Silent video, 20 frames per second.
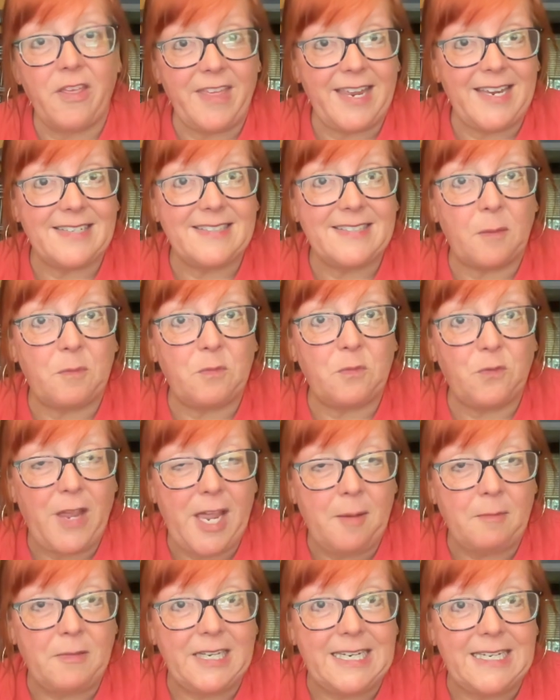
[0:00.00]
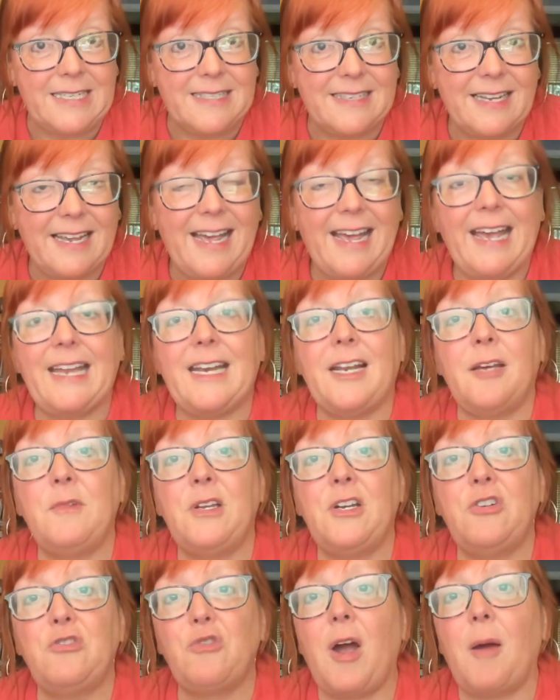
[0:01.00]
they accept families, and I'm
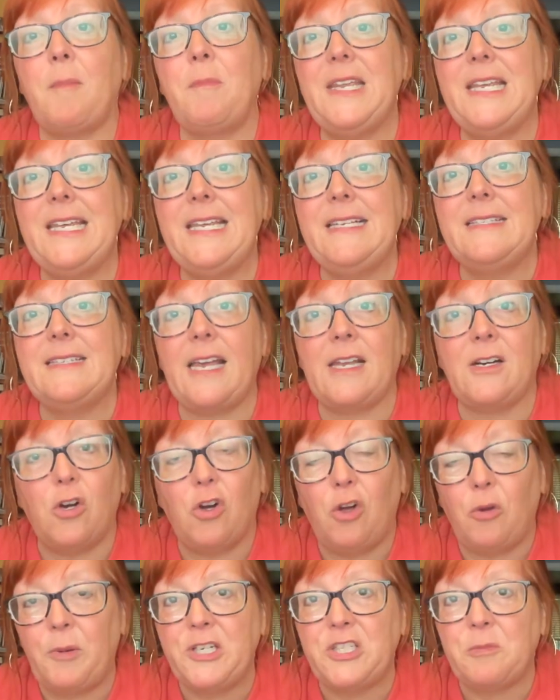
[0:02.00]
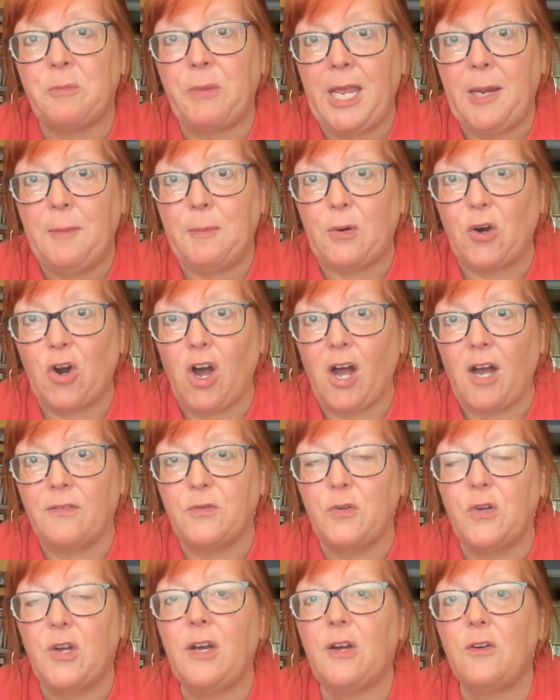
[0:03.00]
going to drop these and a whole bunch of paper
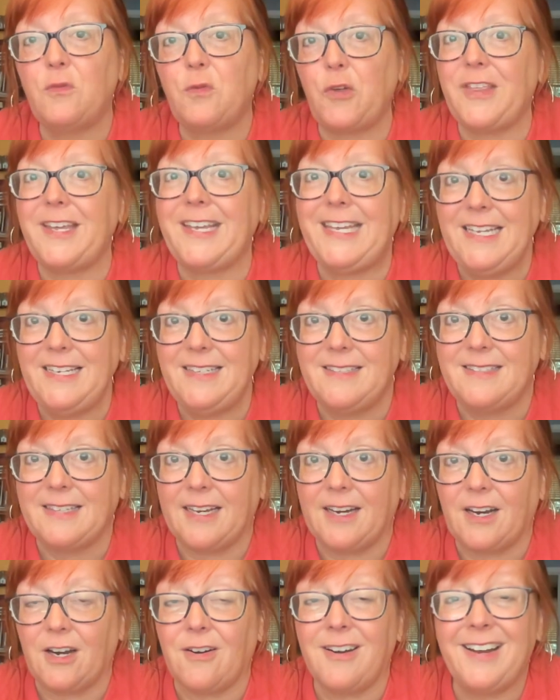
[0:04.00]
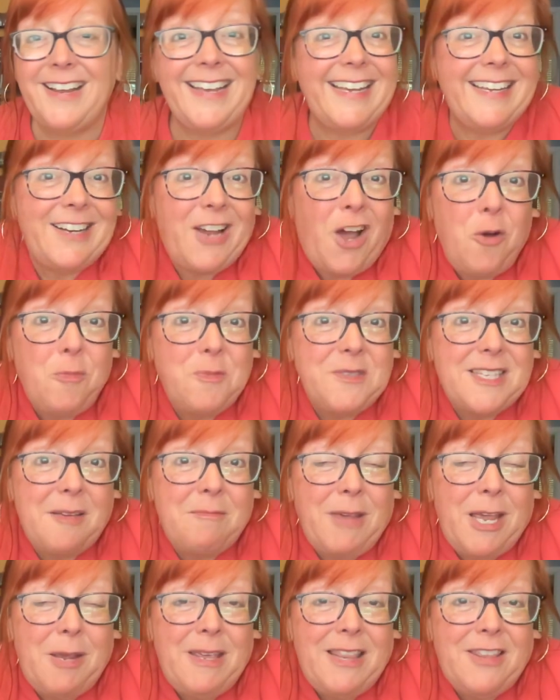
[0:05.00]
off for the kids there in hopes
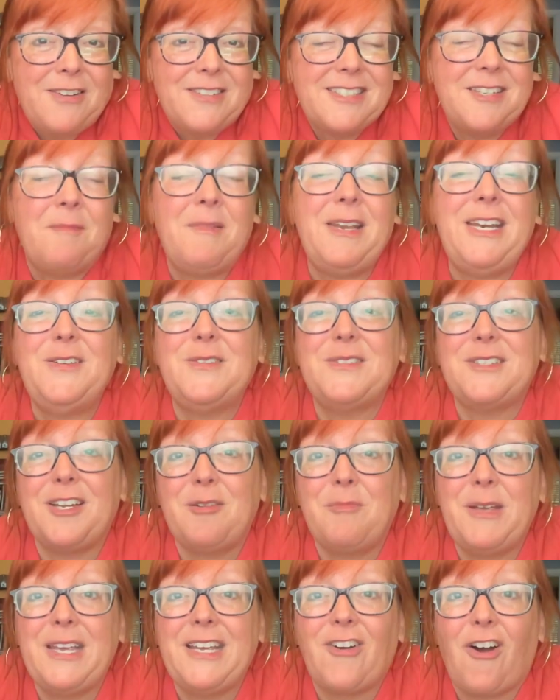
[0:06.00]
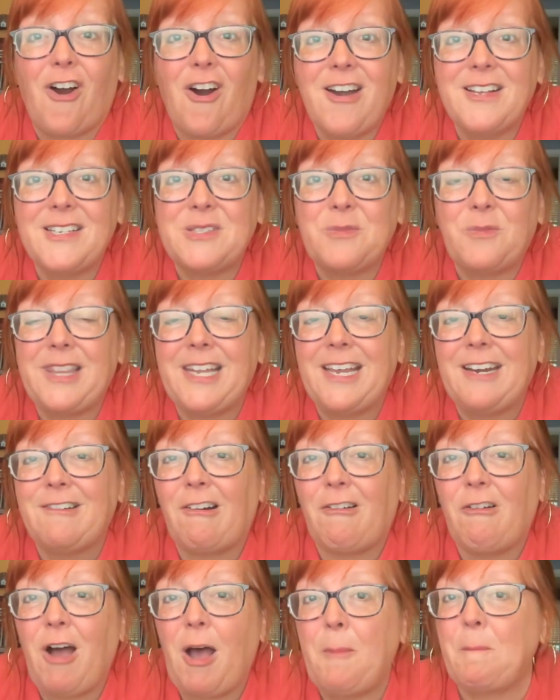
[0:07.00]
that maybe there's somebody who's going to be an artist when they
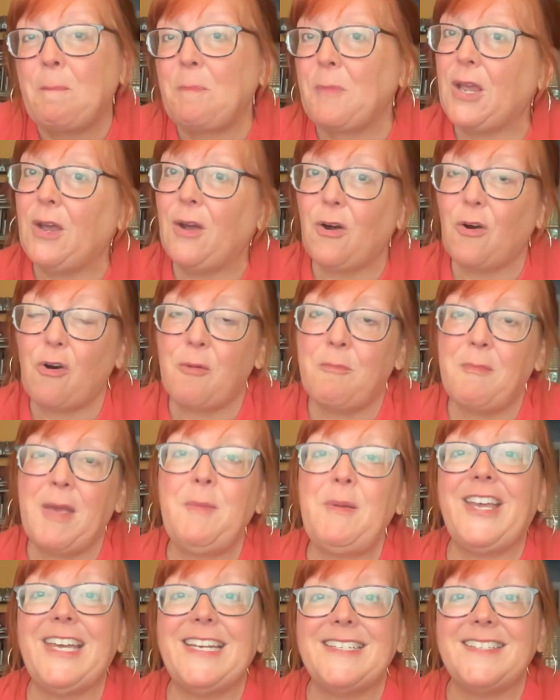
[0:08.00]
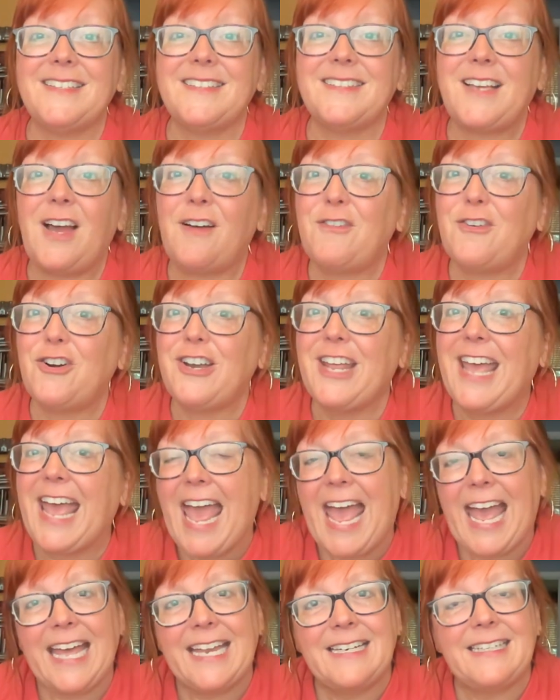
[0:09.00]
grow up, or maybe get discovered
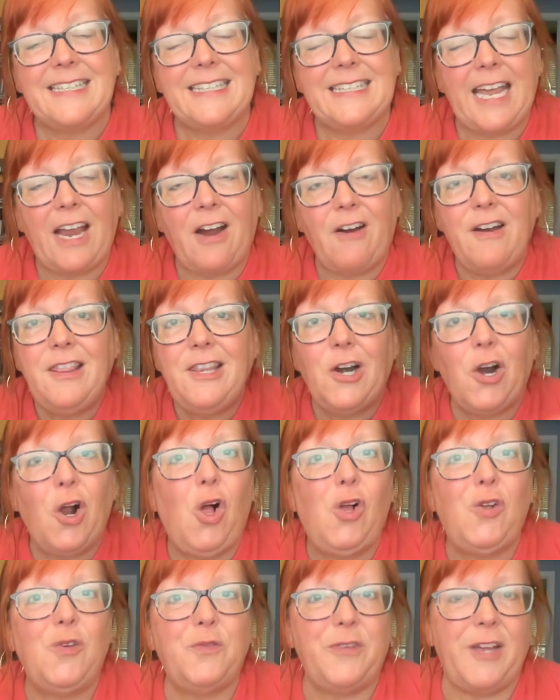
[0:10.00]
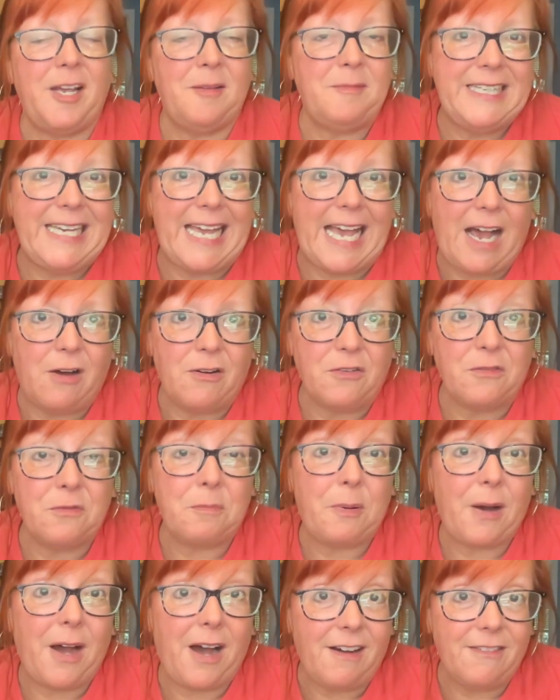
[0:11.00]
and carry their whole family out of
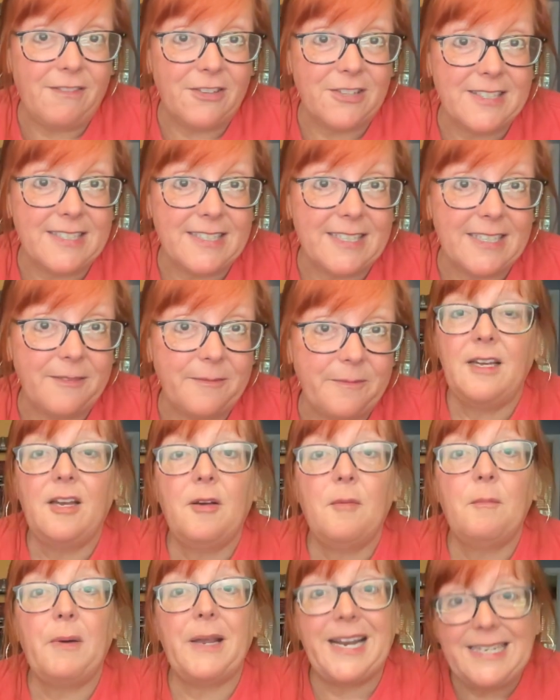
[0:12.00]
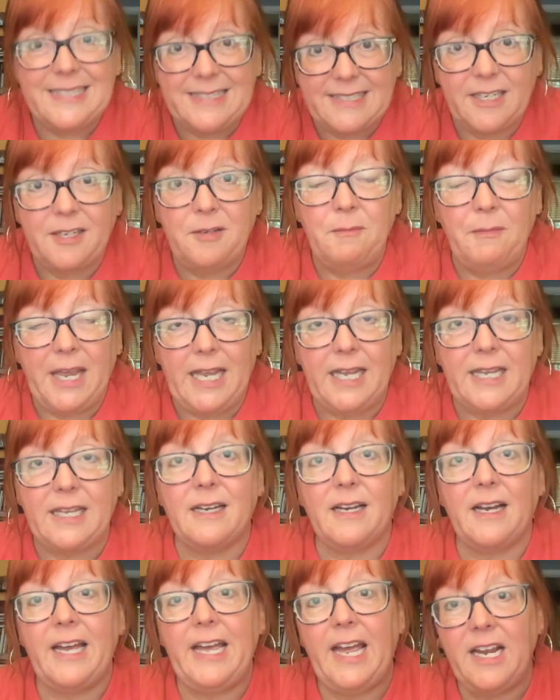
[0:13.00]
poverty. But I did make
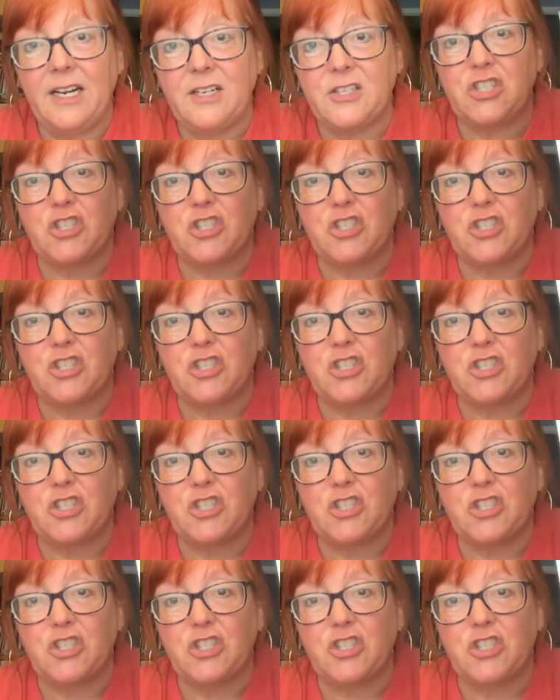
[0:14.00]
a hex